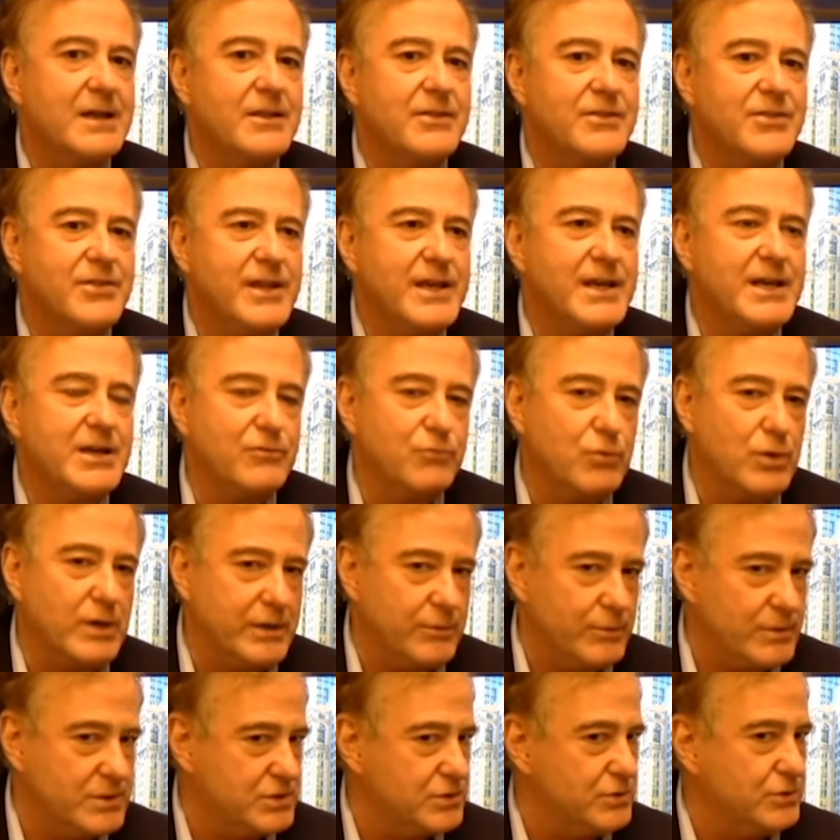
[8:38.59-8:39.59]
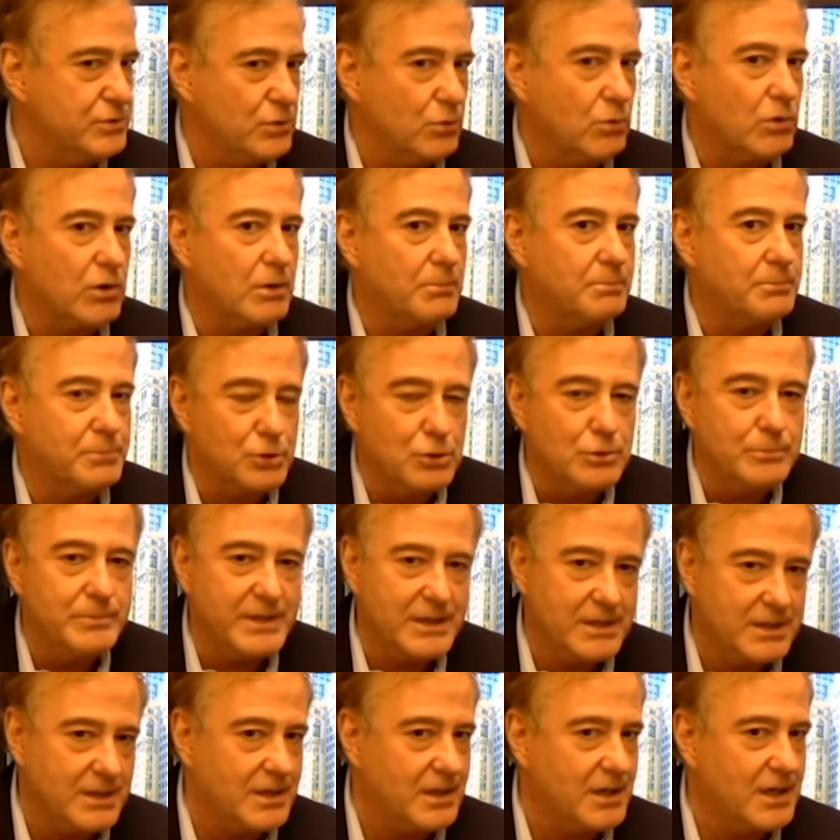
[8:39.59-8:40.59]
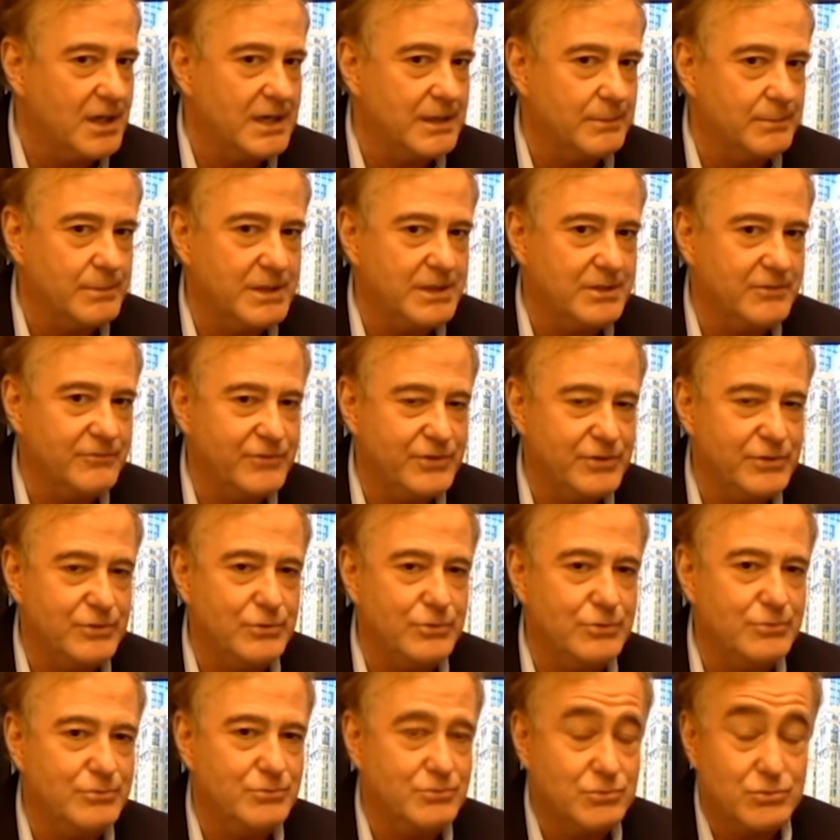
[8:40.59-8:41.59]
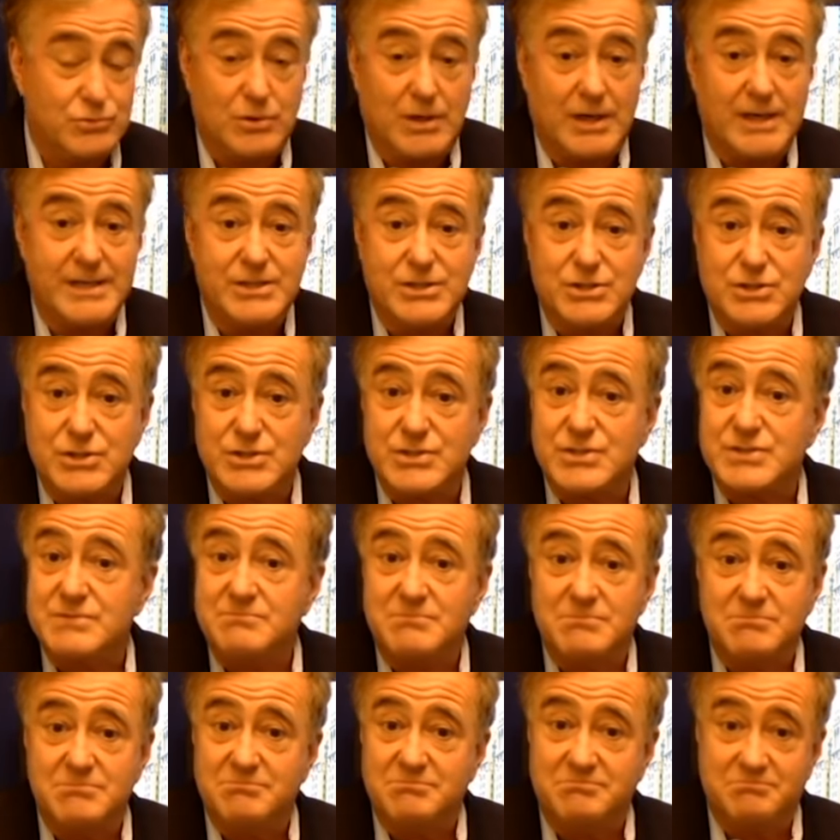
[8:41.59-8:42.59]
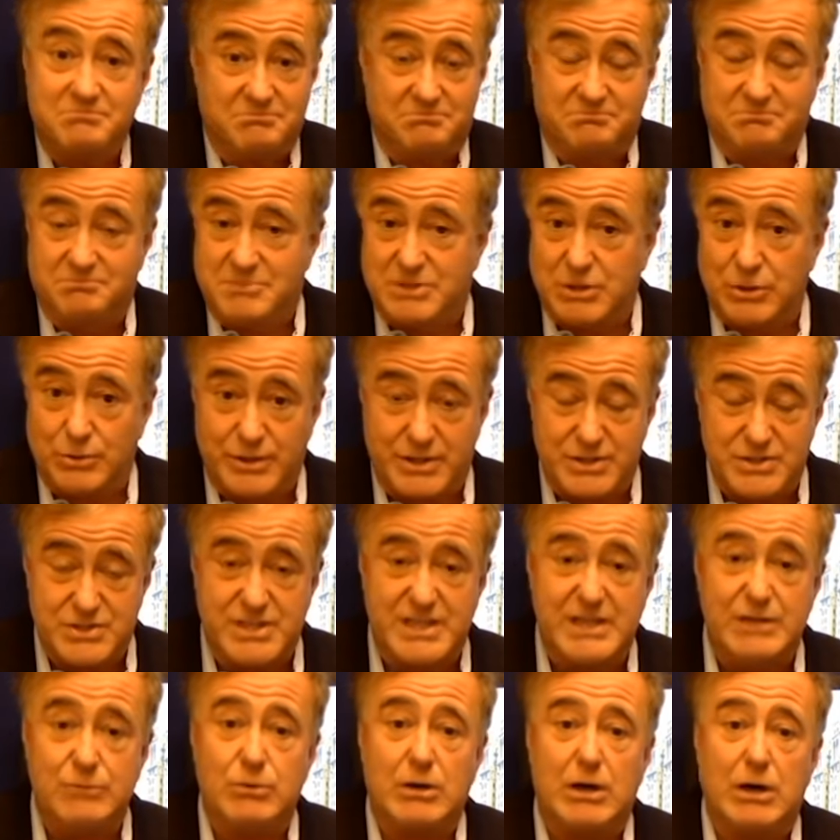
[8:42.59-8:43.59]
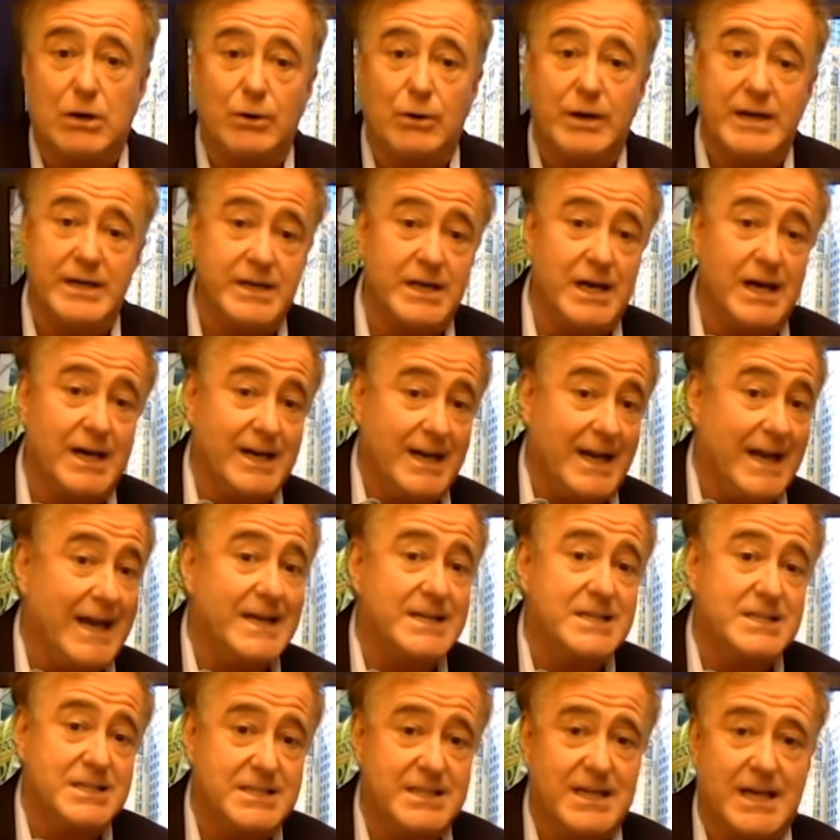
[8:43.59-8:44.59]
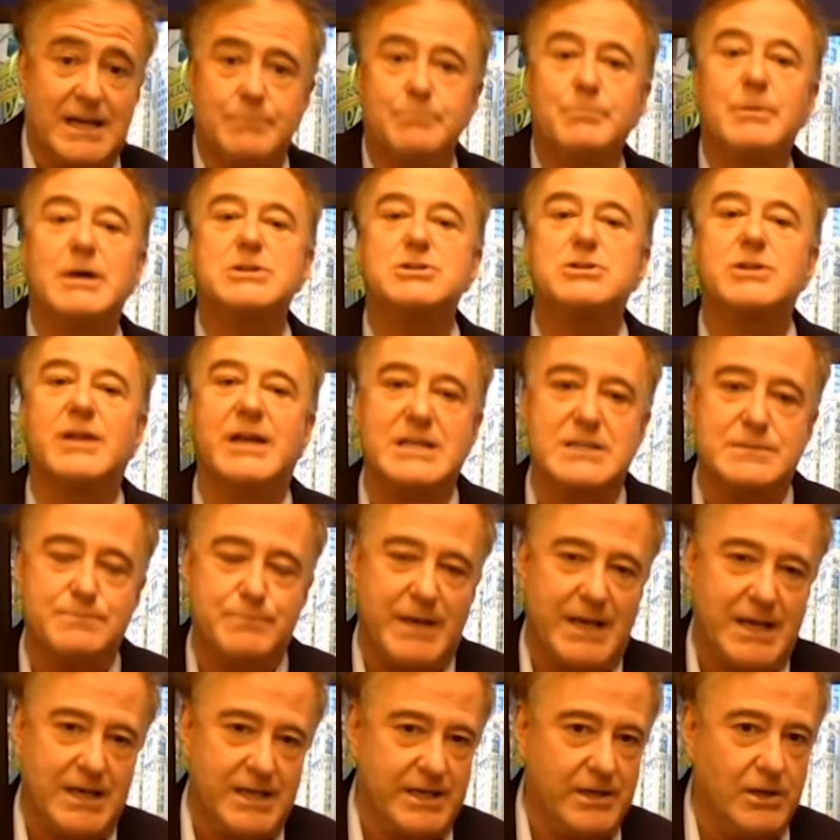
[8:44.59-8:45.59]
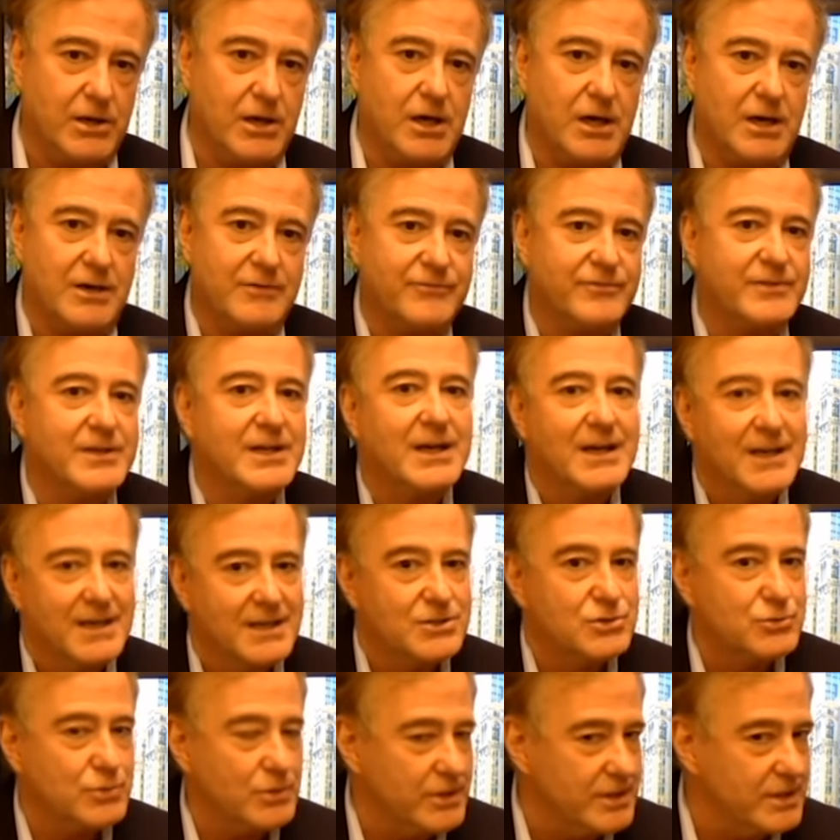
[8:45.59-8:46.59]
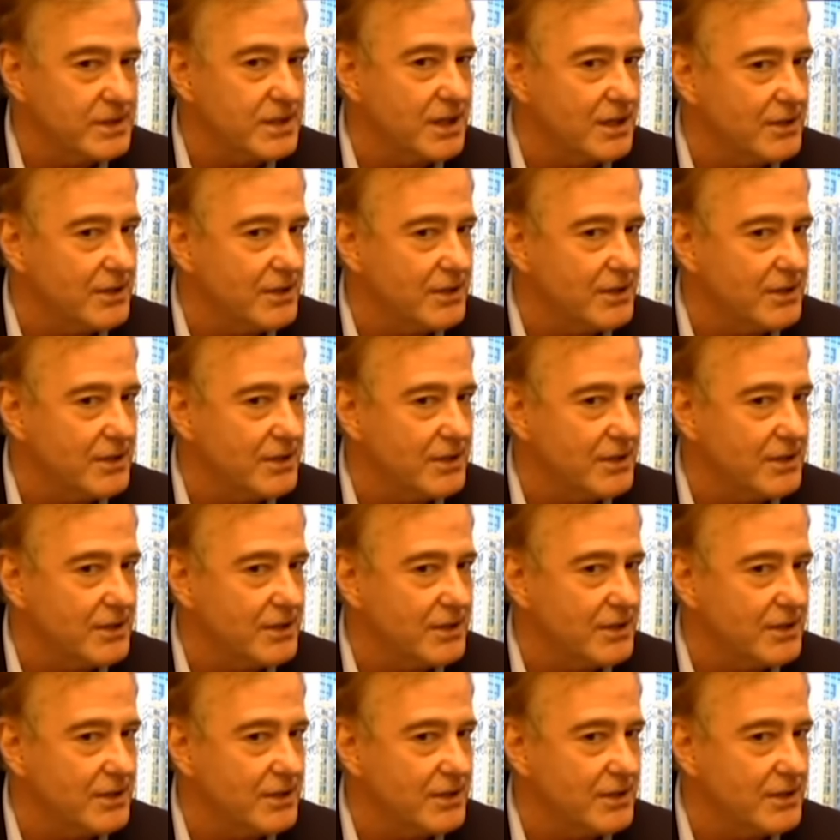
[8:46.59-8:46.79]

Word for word: Think of what it would do to our booming economy if you tried to just go to zero and not add to debt, much less pay any off. $1 trillion?